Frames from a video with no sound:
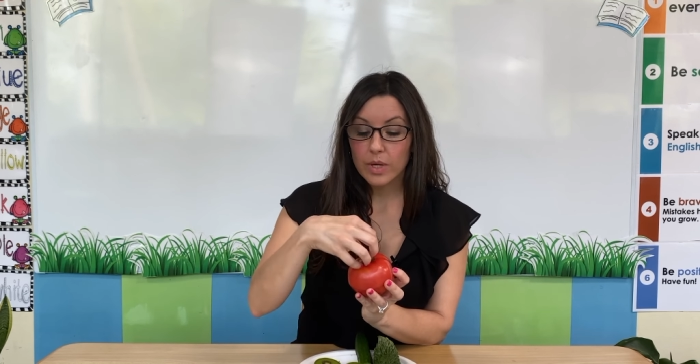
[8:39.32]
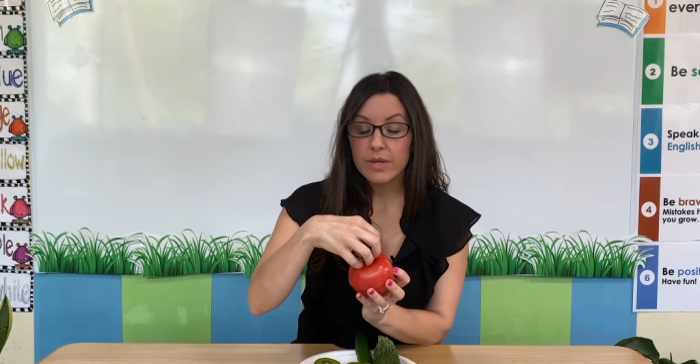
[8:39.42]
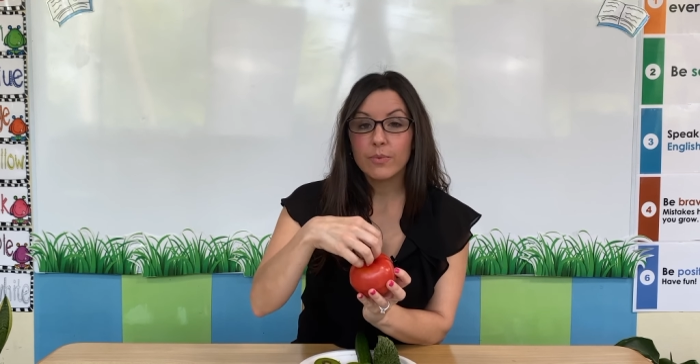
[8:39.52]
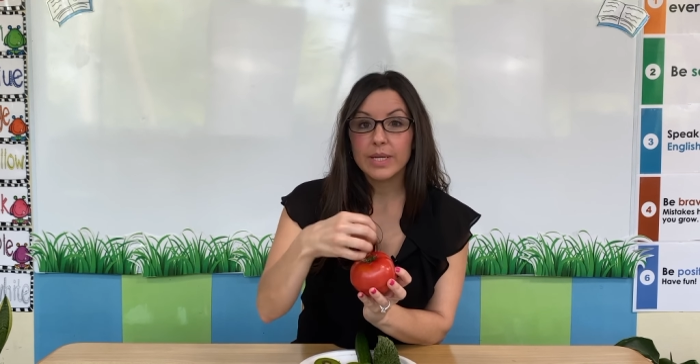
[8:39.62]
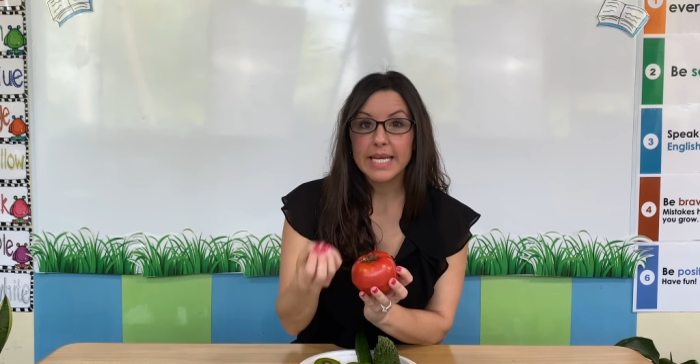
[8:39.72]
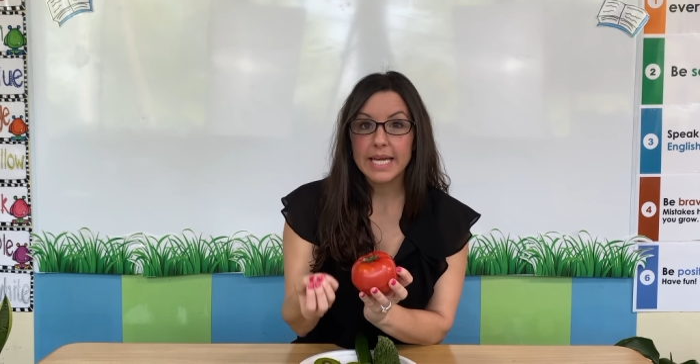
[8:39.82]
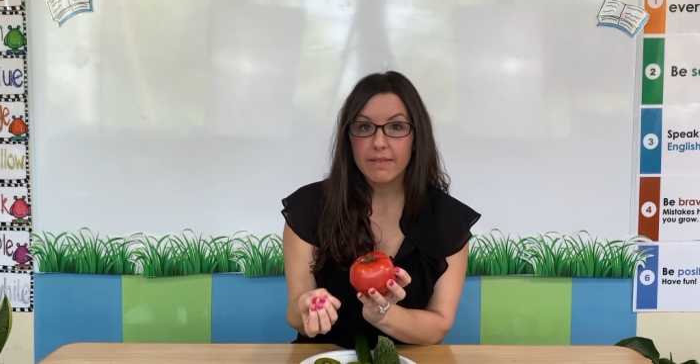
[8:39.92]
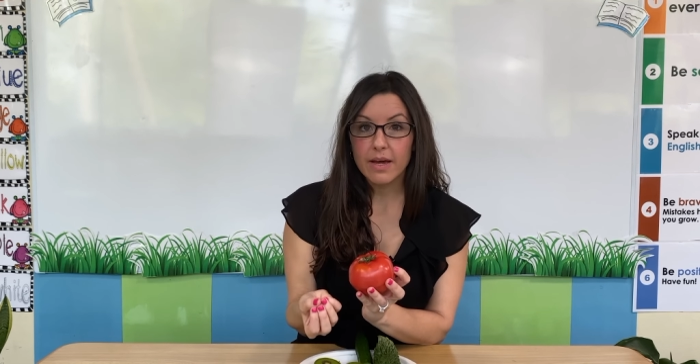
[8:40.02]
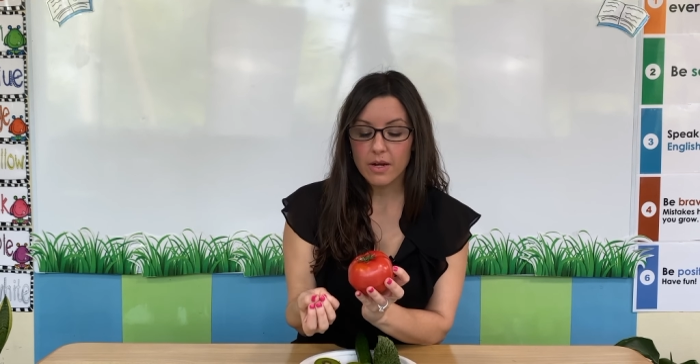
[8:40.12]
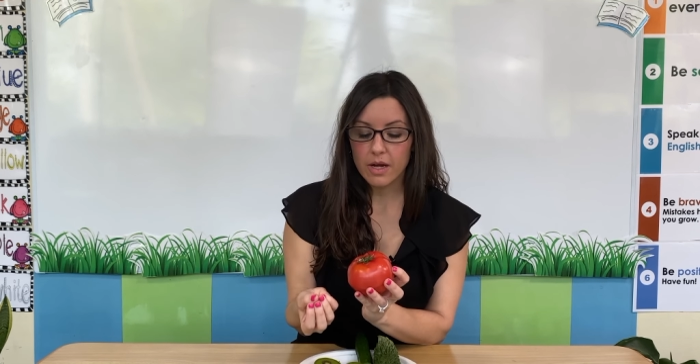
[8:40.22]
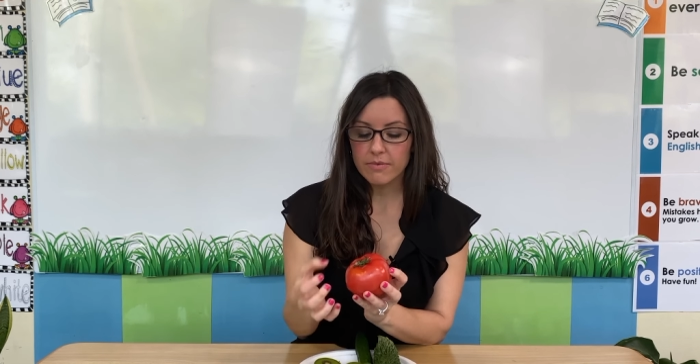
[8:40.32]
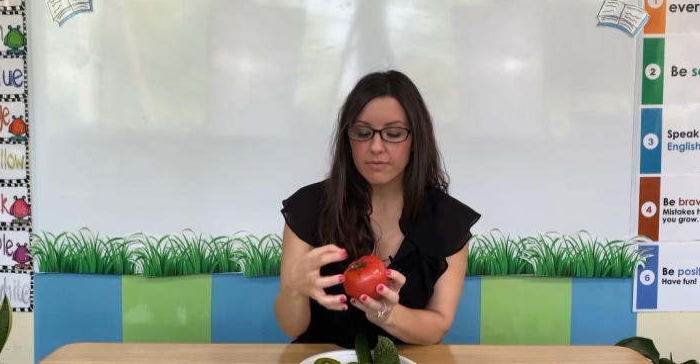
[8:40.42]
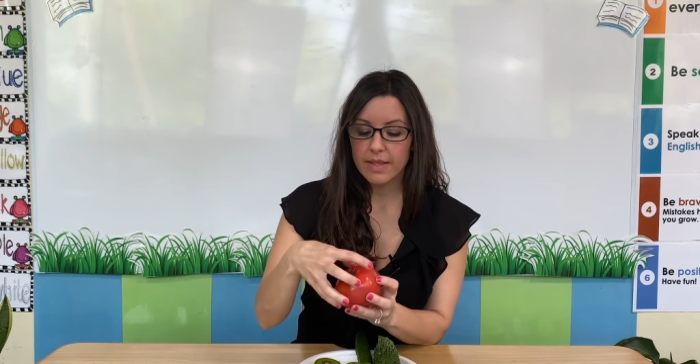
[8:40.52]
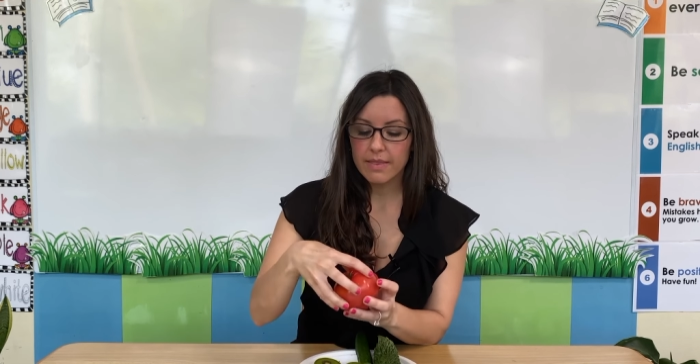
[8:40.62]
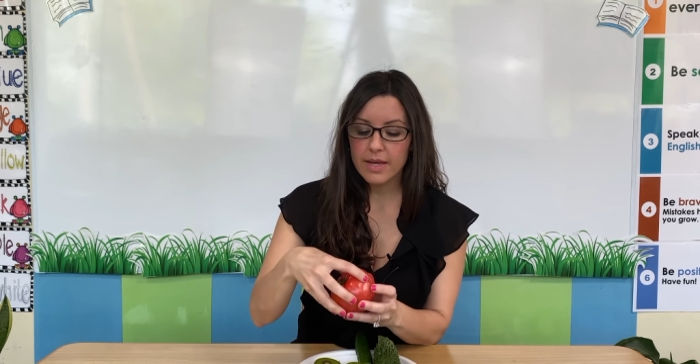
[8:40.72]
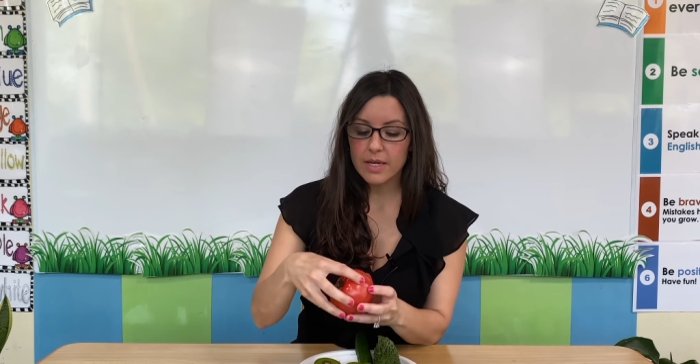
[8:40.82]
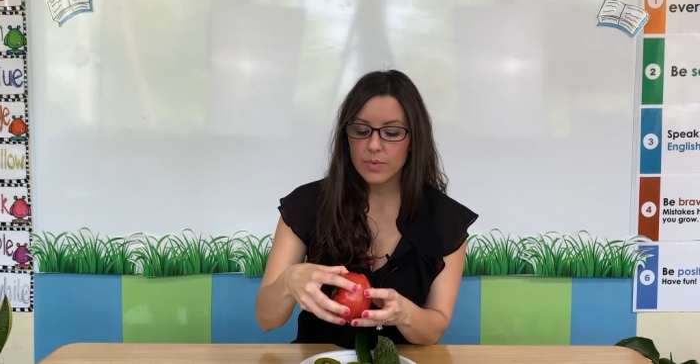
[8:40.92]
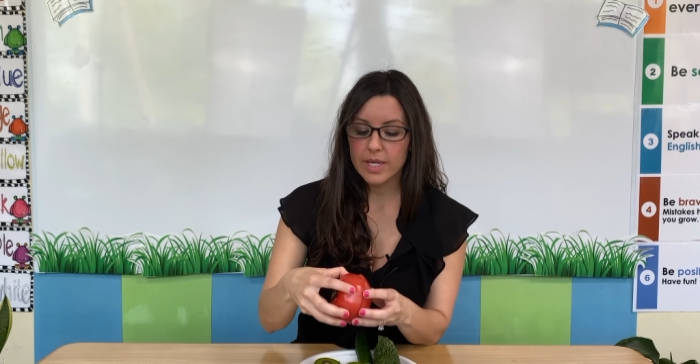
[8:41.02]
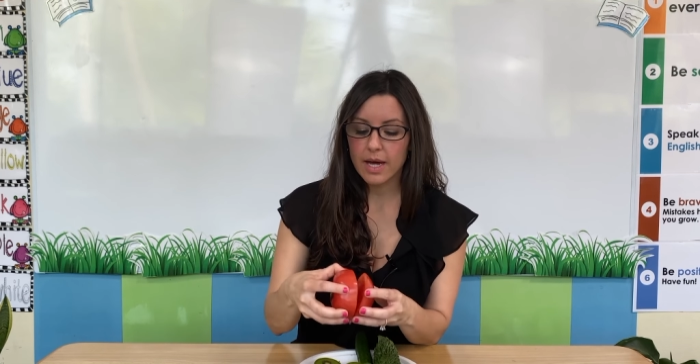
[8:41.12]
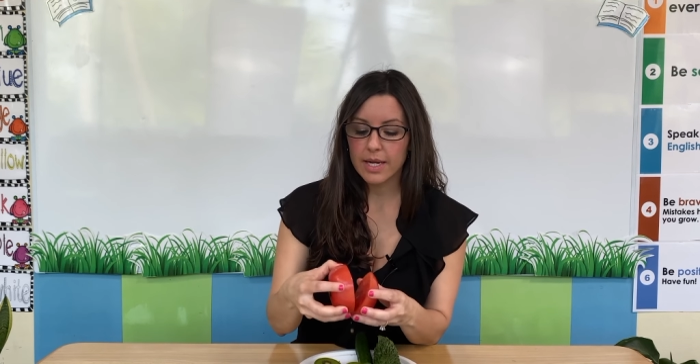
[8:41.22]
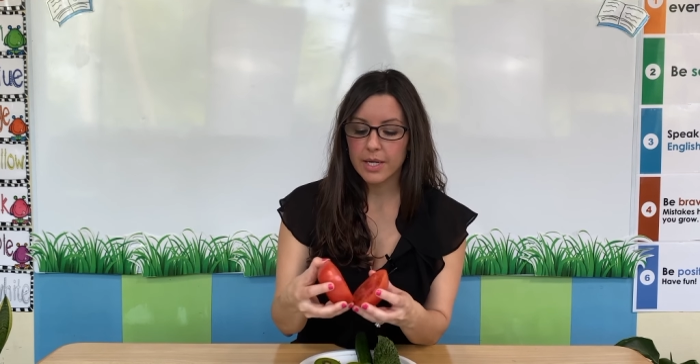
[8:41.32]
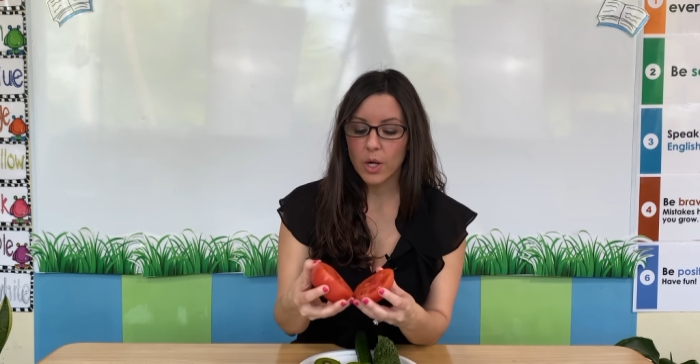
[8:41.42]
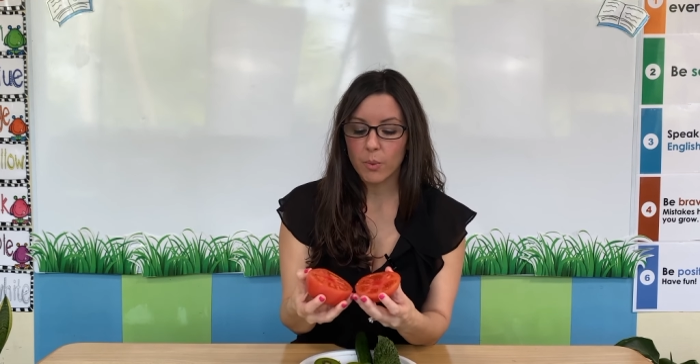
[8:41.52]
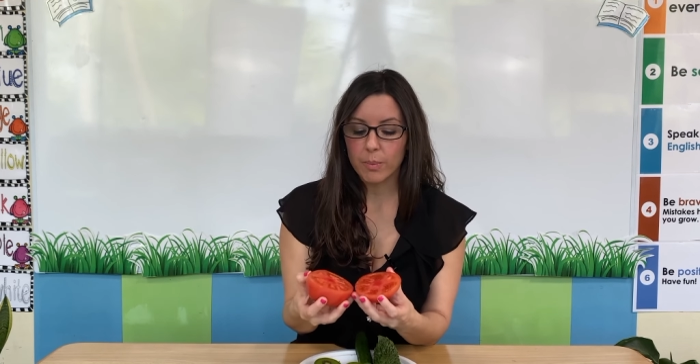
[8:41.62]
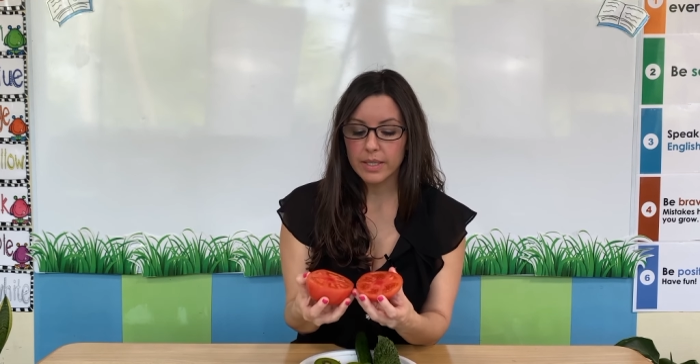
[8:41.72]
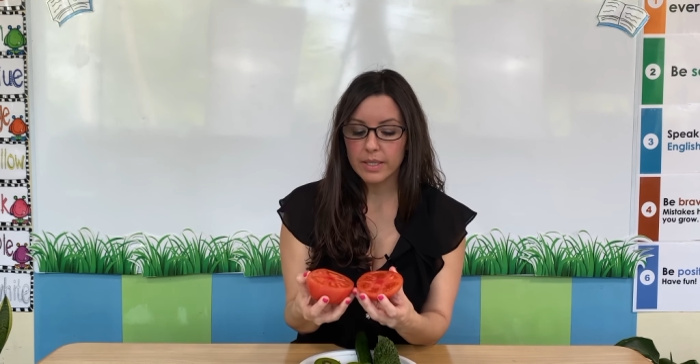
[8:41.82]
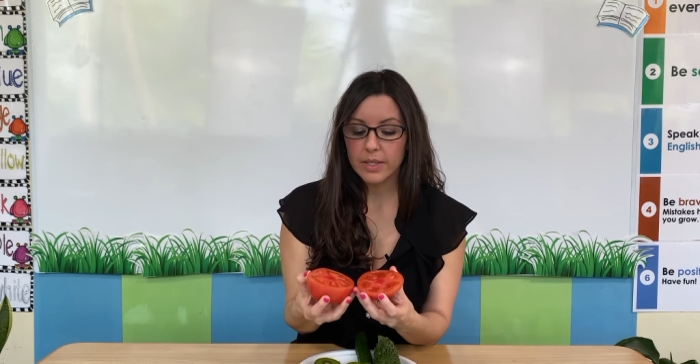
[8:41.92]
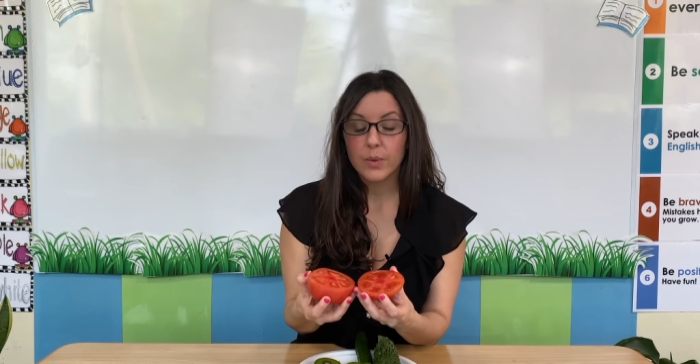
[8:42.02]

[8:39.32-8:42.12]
If we take that off, then we cut it open.